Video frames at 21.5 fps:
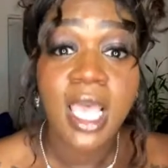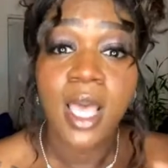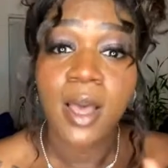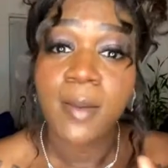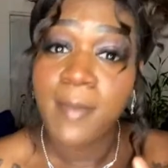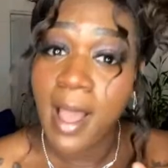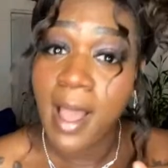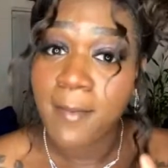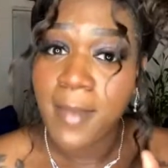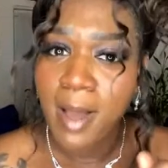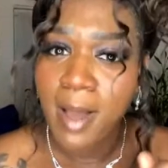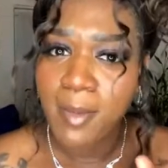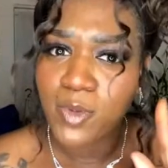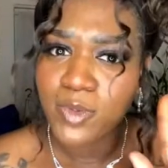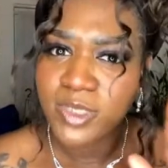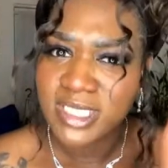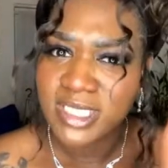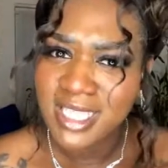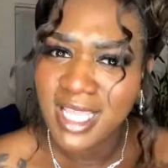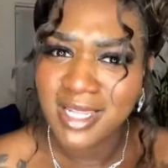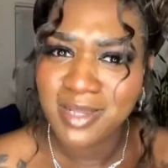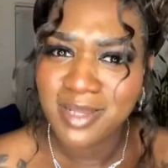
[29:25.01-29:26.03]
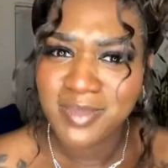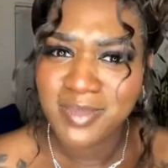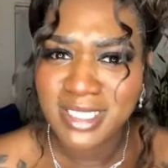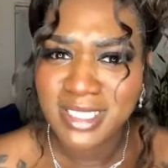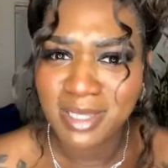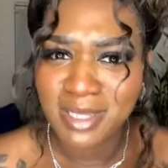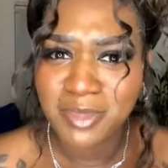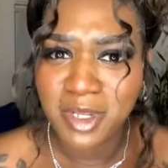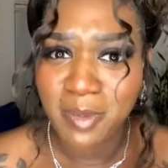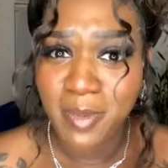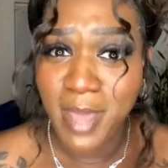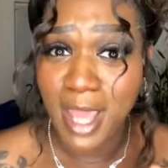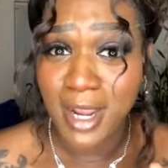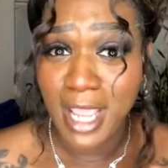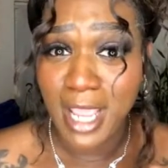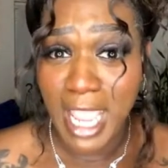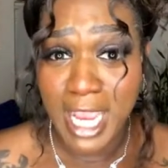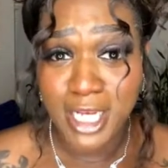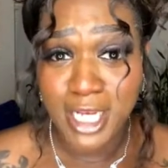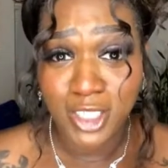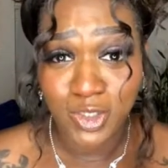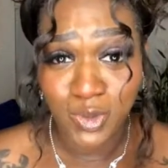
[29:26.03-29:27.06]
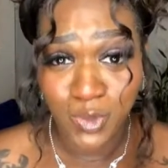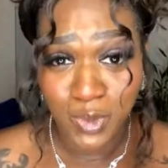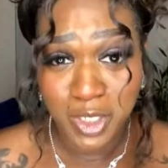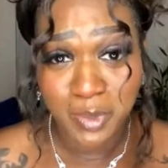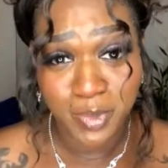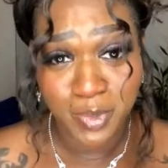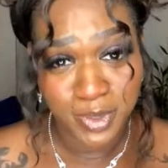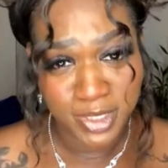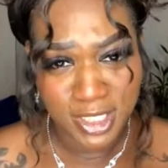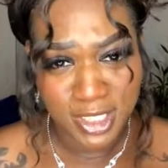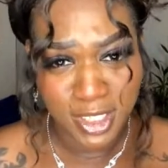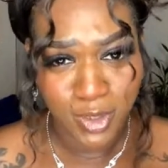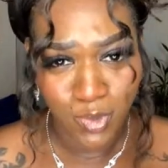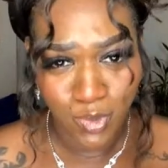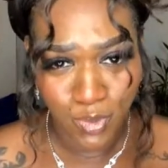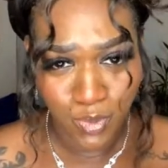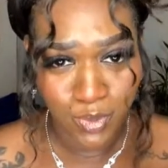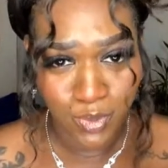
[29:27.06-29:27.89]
My mama was telling me something about an 80-20%,